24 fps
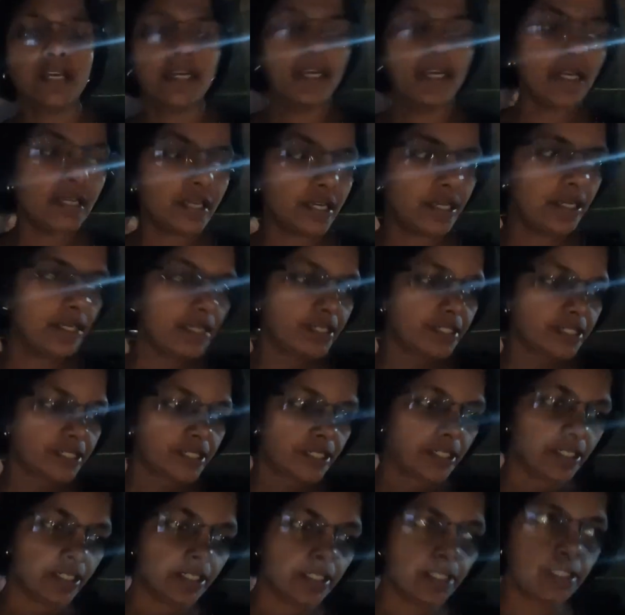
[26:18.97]
It
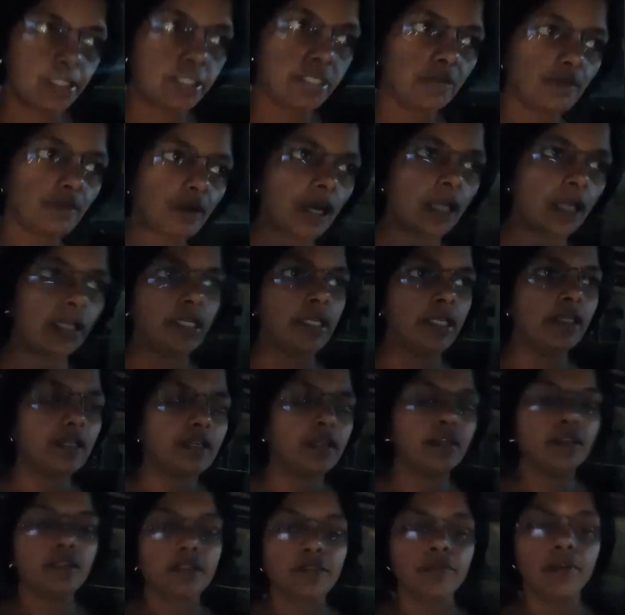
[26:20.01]
is Diwali.
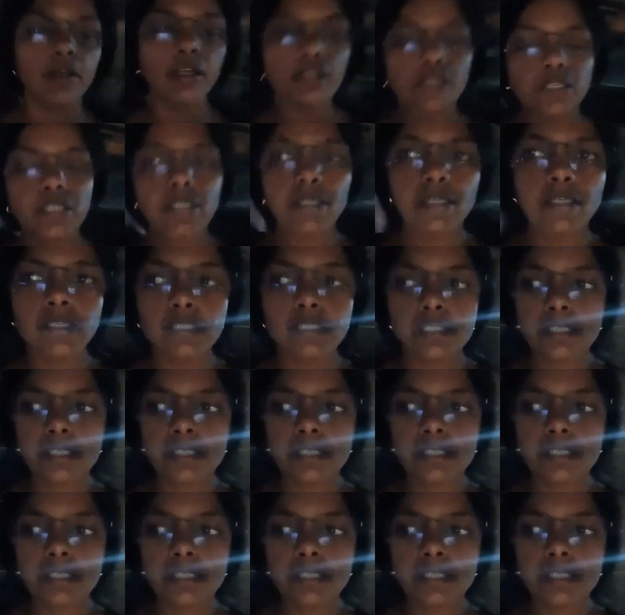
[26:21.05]
Diwali is